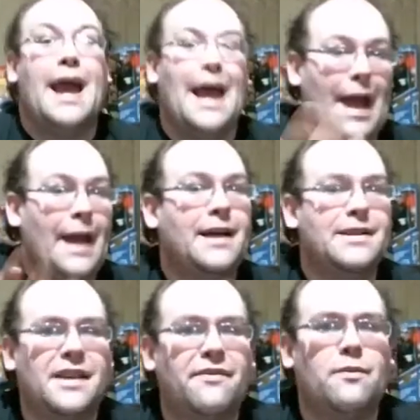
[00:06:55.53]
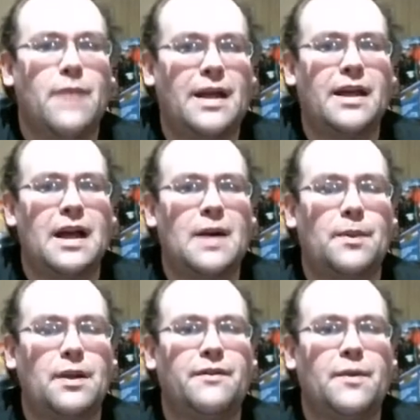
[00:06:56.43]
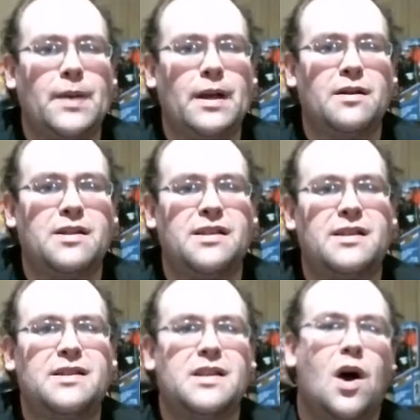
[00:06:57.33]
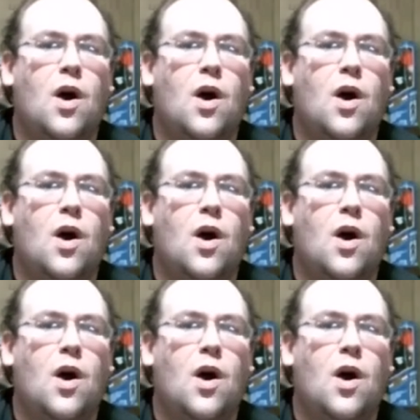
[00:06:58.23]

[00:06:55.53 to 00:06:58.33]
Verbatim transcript: and has even made a couple of appearances